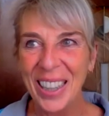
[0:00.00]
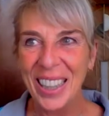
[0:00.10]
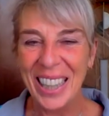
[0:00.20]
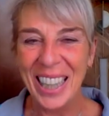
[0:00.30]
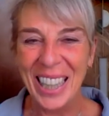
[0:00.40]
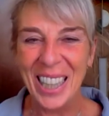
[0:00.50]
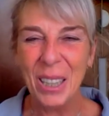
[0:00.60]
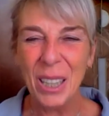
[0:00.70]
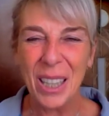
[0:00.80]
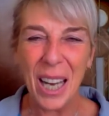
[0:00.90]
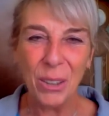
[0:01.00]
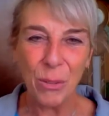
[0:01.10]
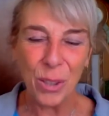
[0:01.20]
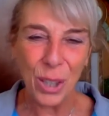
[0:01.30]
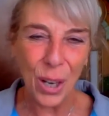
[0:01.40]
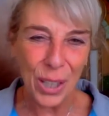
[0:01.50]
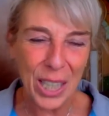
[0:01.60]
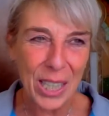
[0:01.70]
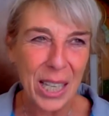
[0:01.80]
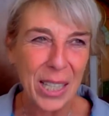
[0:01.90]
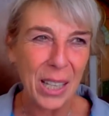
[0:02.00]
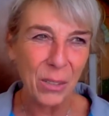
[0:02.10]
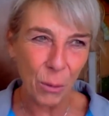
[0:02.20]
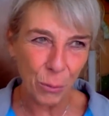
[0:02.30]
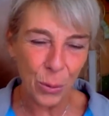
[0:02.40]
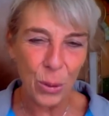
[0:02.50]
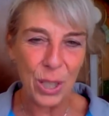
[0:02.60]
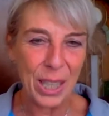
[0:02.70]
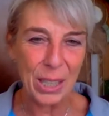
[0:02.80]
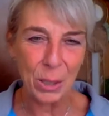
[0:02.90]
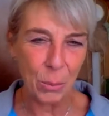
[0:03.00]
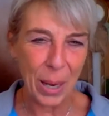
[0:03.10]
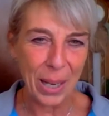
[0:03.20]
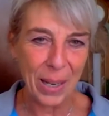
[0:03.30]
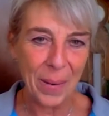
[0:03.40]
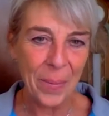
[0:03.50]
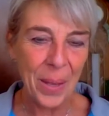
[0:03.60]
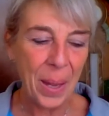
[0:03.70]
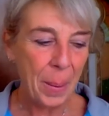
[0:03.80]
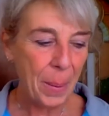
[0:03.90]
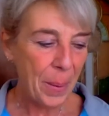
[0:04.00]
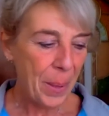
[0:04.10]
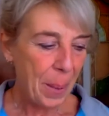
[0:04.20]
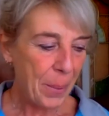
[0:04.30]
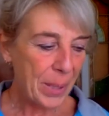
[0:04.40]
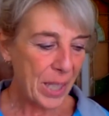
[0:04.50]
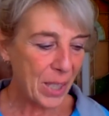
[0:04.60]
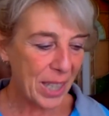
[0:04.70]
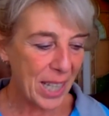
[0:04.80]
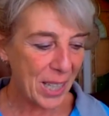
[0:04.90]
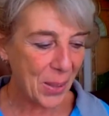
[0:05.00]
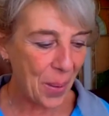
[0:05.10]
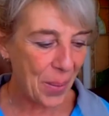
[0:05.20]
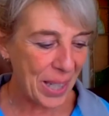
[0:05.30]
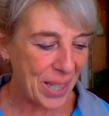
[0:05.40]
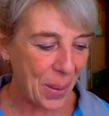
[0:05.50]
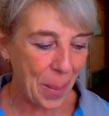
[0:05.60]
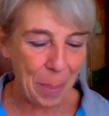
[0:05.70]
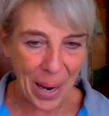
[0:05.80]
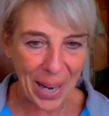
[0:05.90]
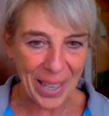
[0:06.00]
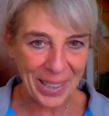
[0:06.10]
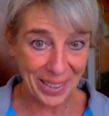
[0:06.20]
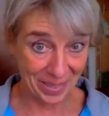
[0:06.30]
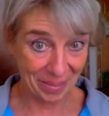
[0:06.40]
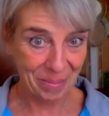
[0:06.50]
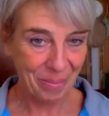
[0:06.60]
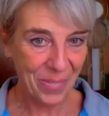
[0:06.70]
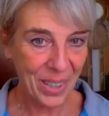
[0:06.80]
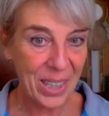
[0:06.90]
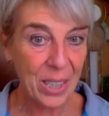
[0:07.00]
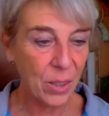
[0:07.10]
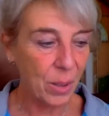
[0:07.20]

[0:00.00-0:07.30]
It's a kind of sluggishness and confusion as well. But it's combined. It's